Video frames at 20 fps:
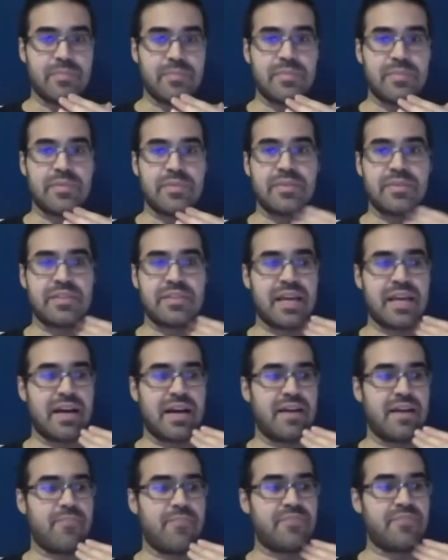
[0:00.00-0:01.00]

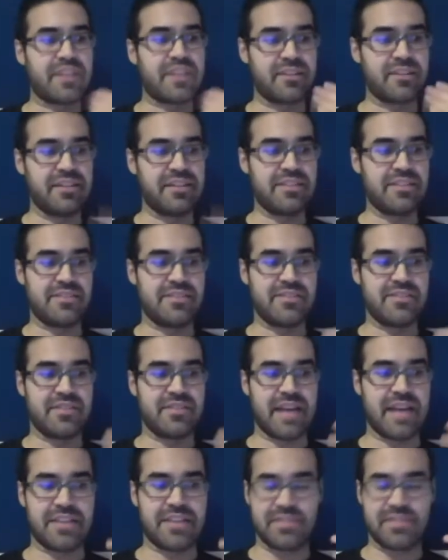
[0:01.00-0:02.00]
Secondly, it
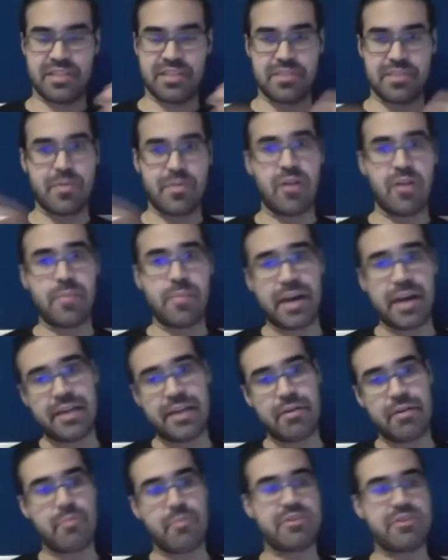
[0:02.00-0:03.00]
has its small
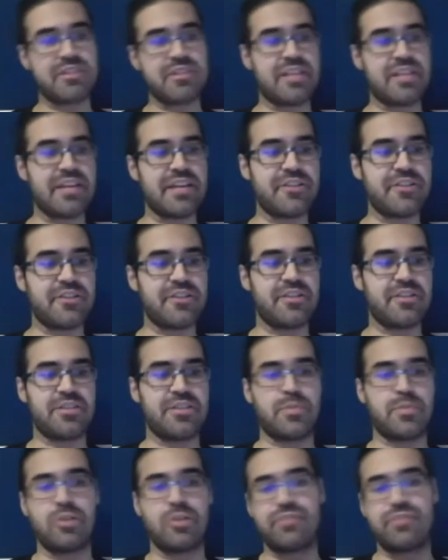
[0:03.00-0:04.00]
binary representation, is
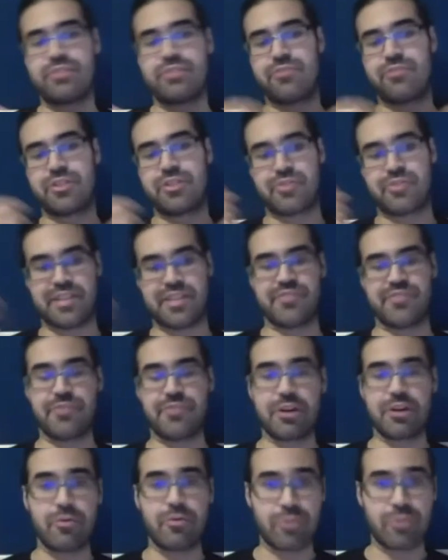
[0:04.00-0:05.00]
perfect for
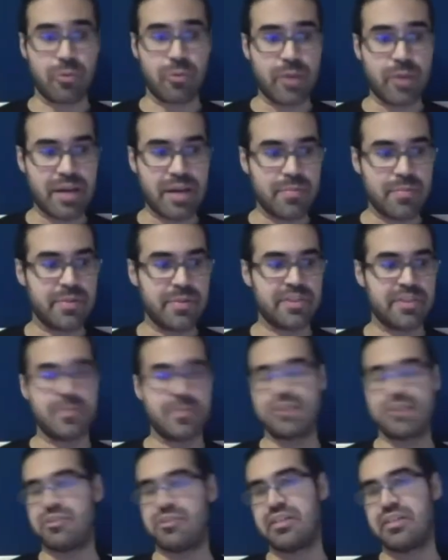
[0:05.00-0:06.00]
transferring over the web,
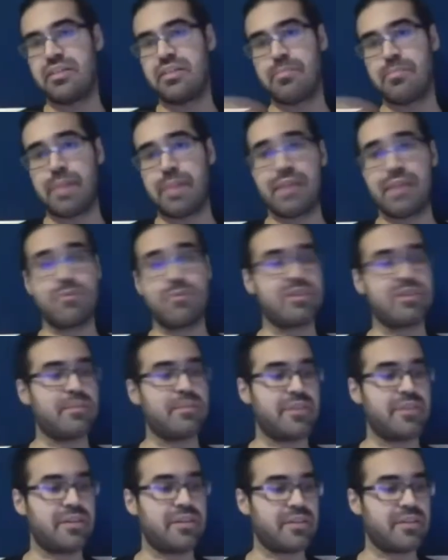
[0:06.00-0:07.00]
especially in
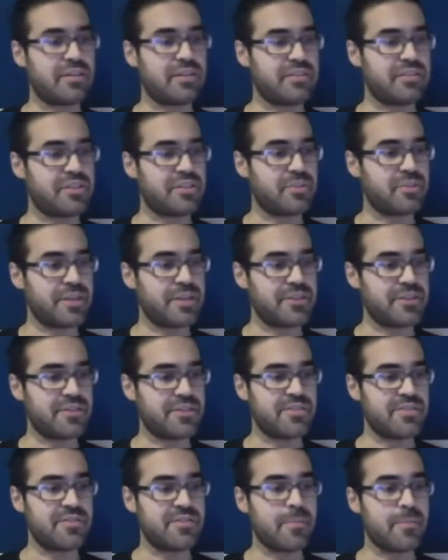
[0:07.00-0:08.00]
bandwidth-limited
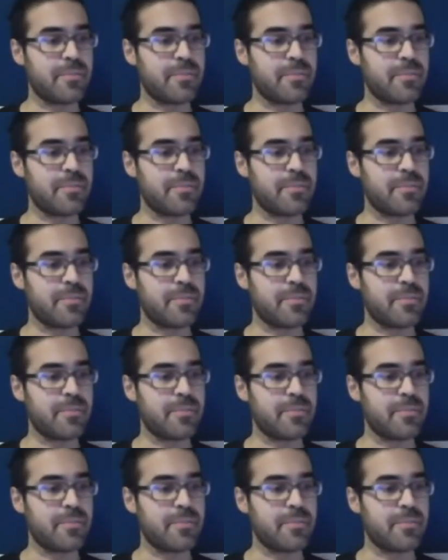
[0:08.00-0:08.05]
situations.